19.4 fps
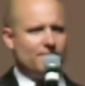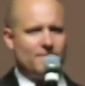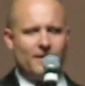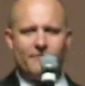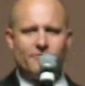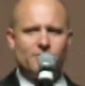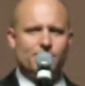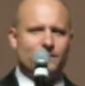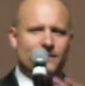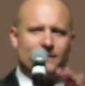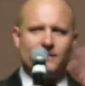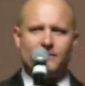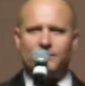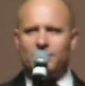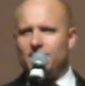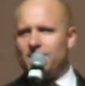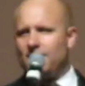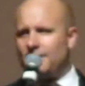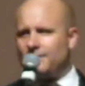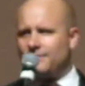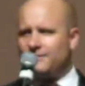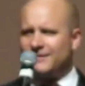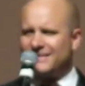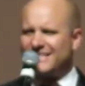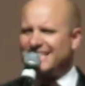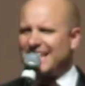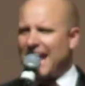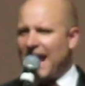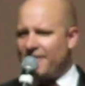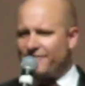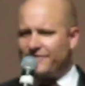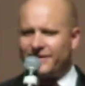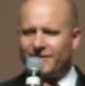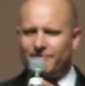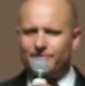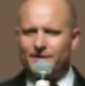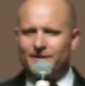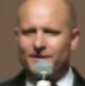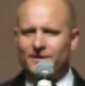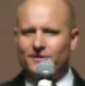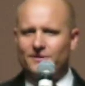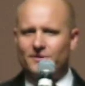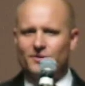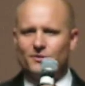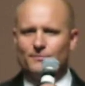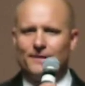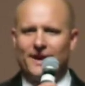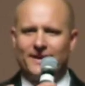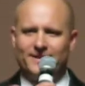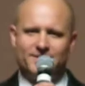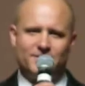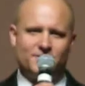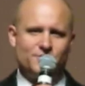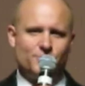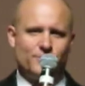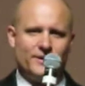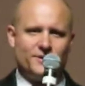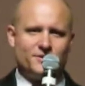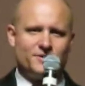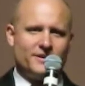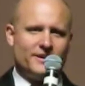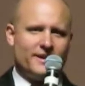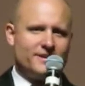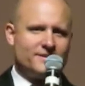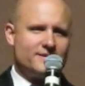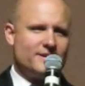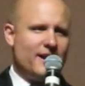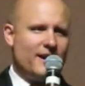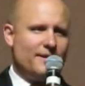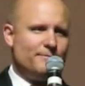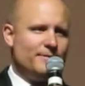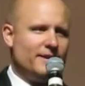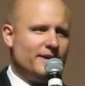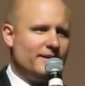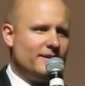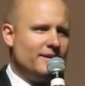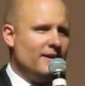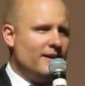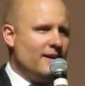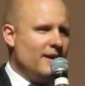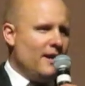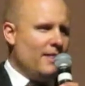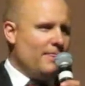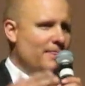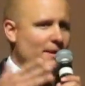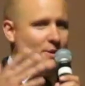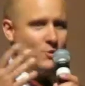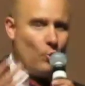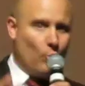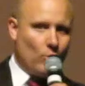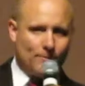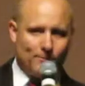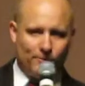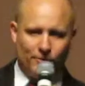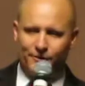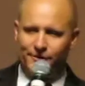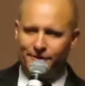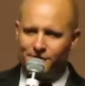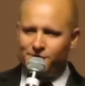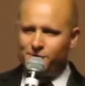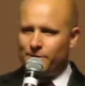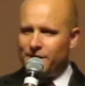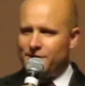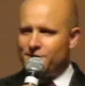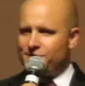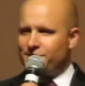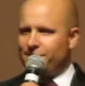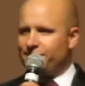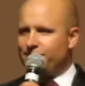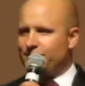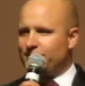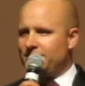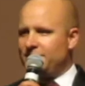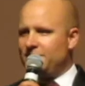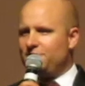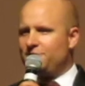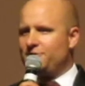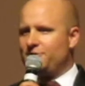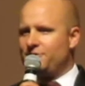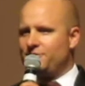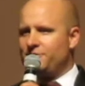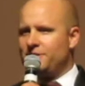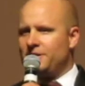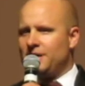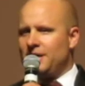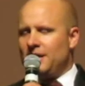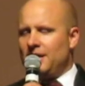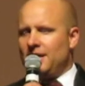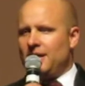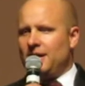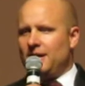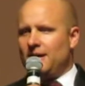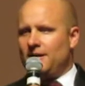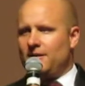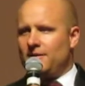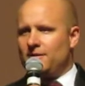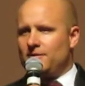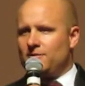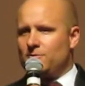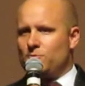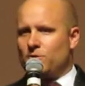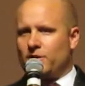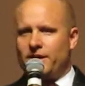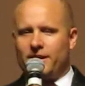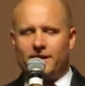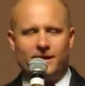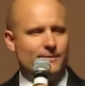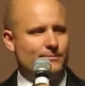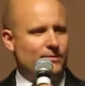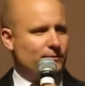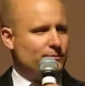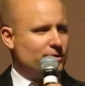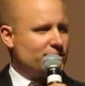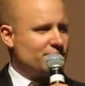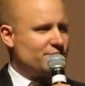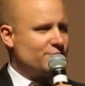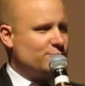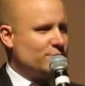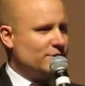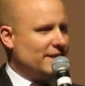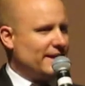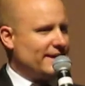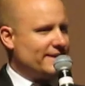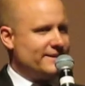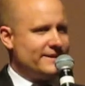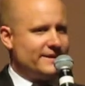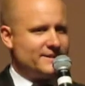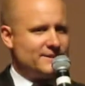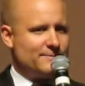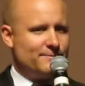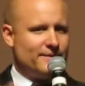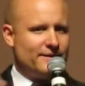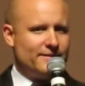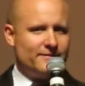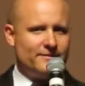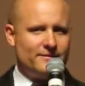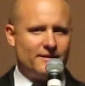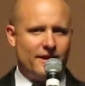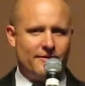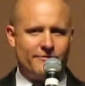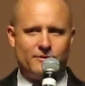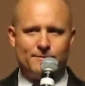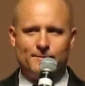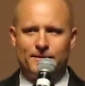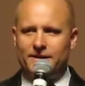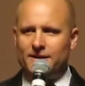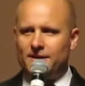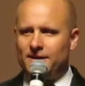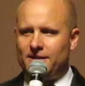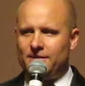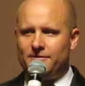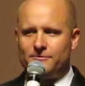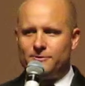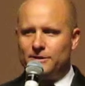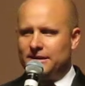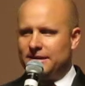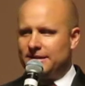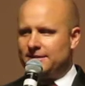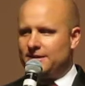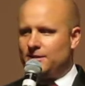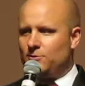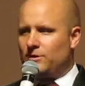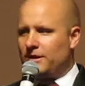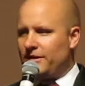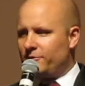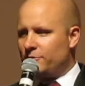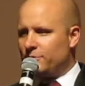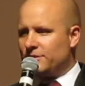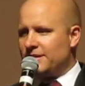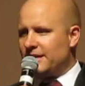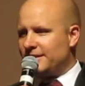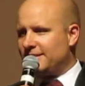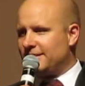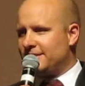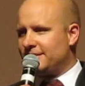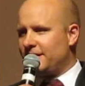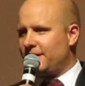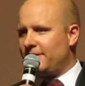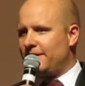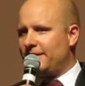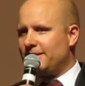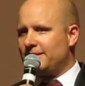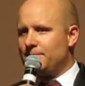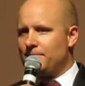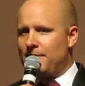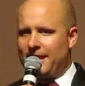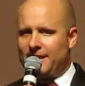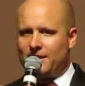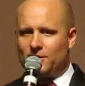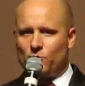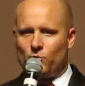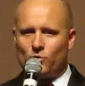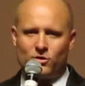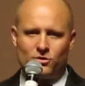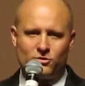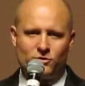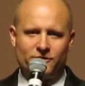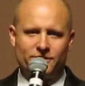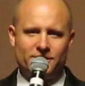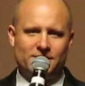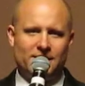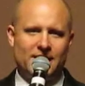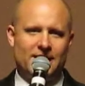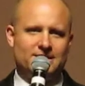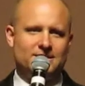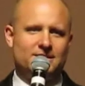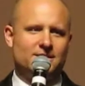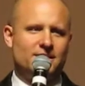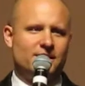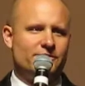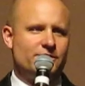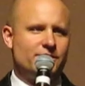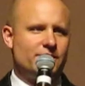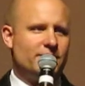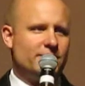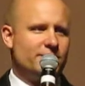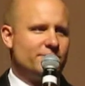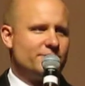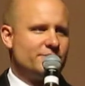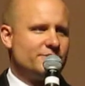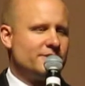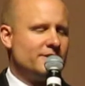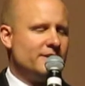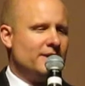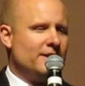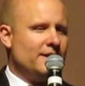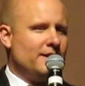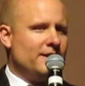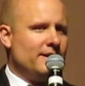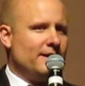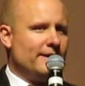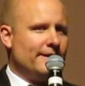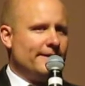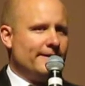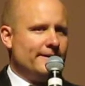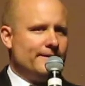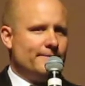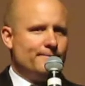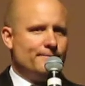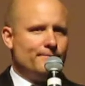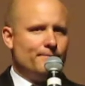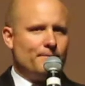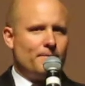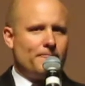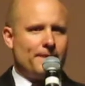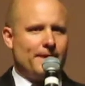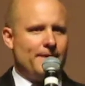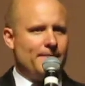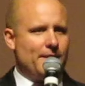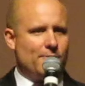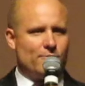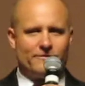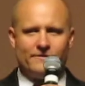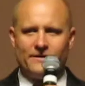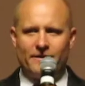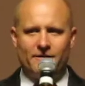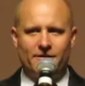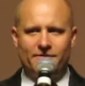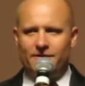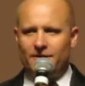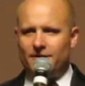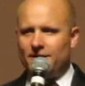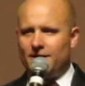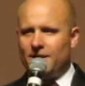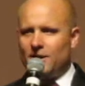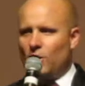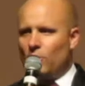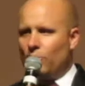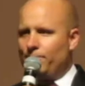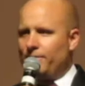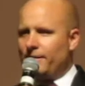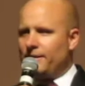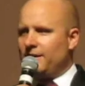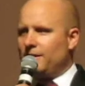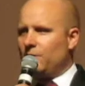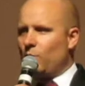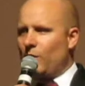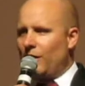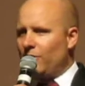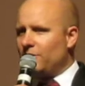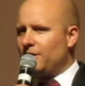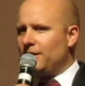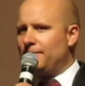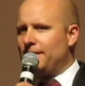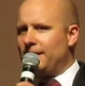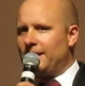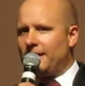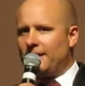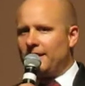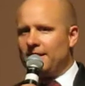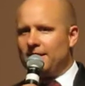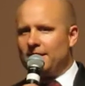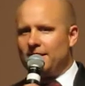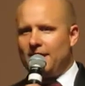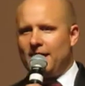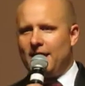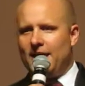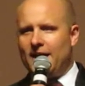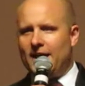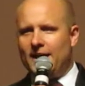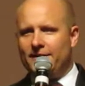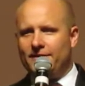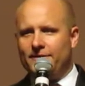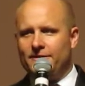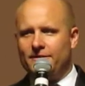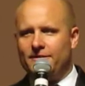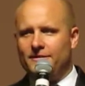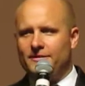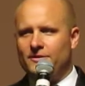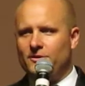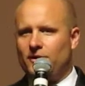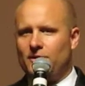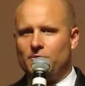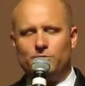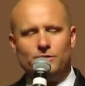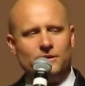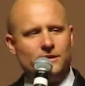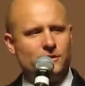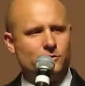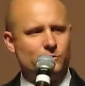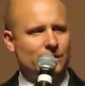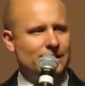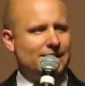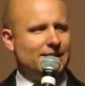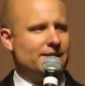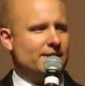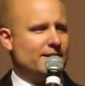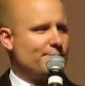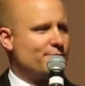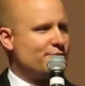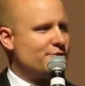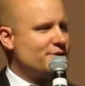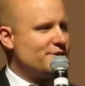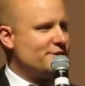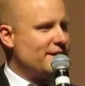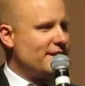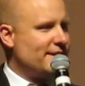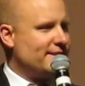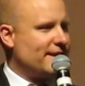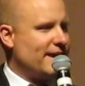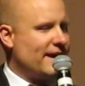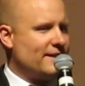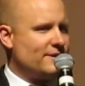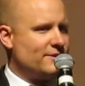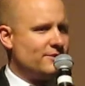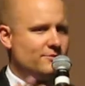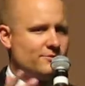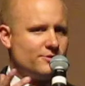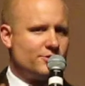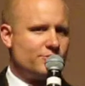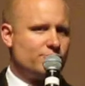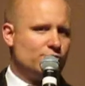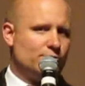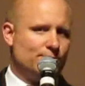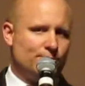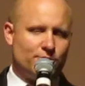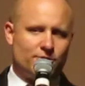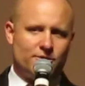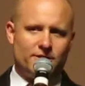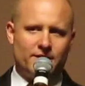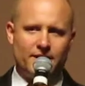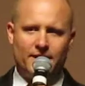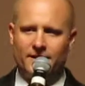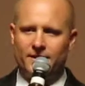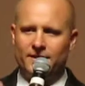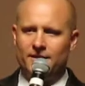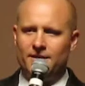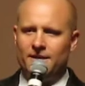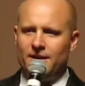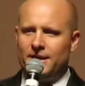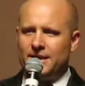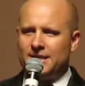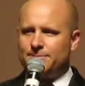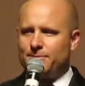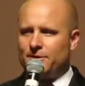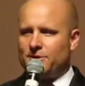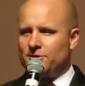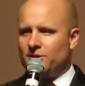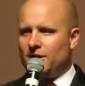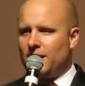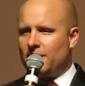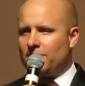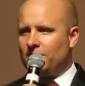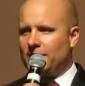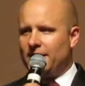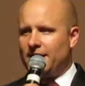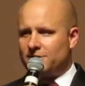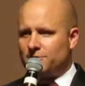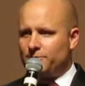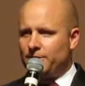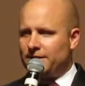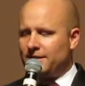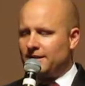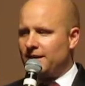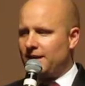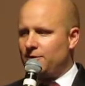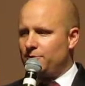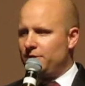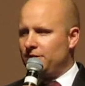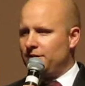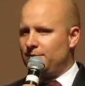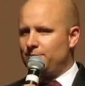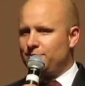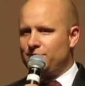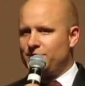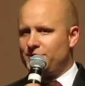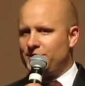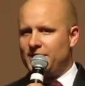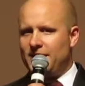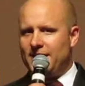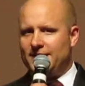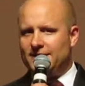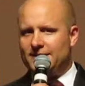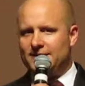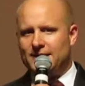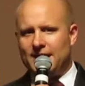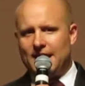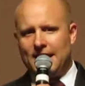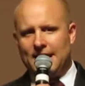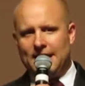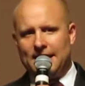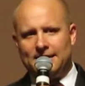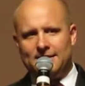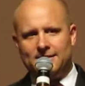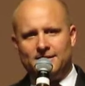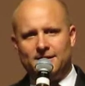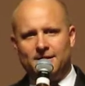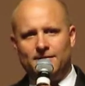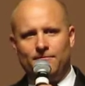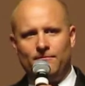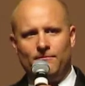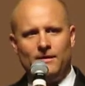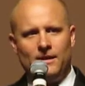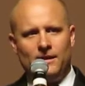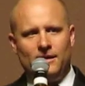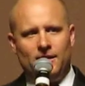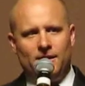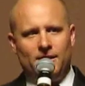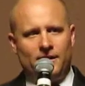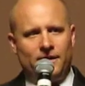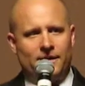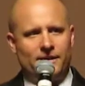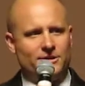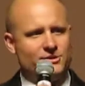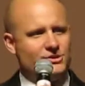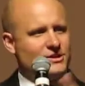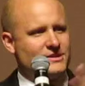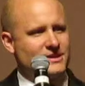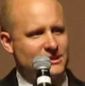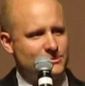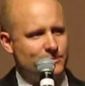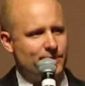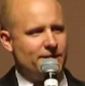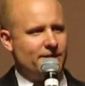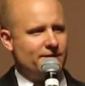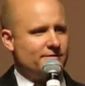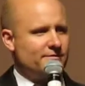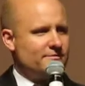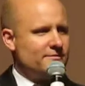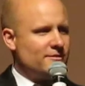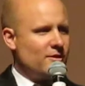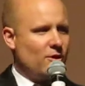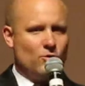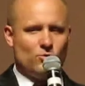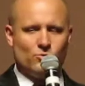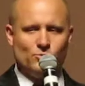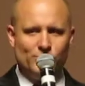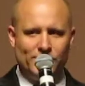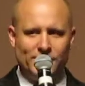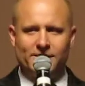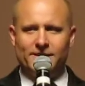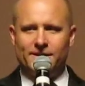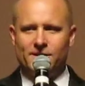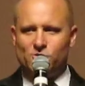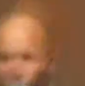everybody, the staff that have been here. You know, my situation has not been the normal situation for teachers working in a public school like this, but everybody really did whatever was necessary to make it work over the last 11 years. And they were very, very open and welcoming, and you know, I really, really appreciate that. You know, the school board had a special honor last week that I really appreciate, and it just has been a really